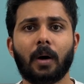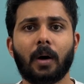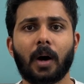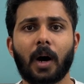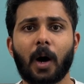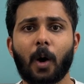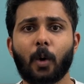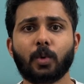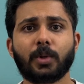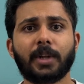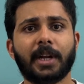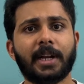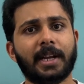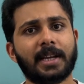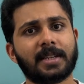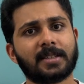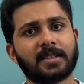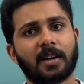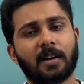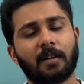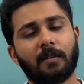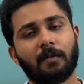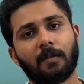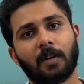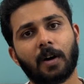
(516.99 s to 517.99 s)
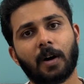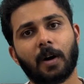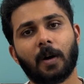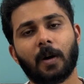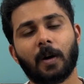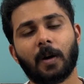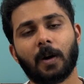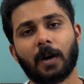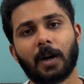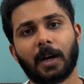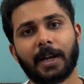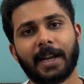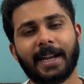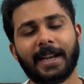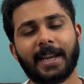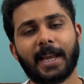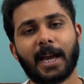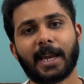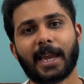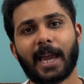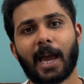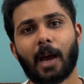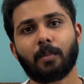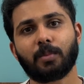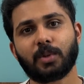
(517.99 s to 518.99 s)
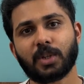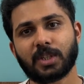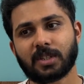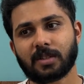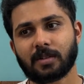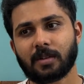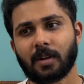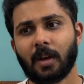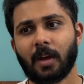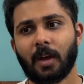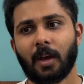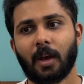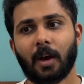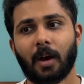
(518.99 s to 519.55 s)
how they deserve India cap just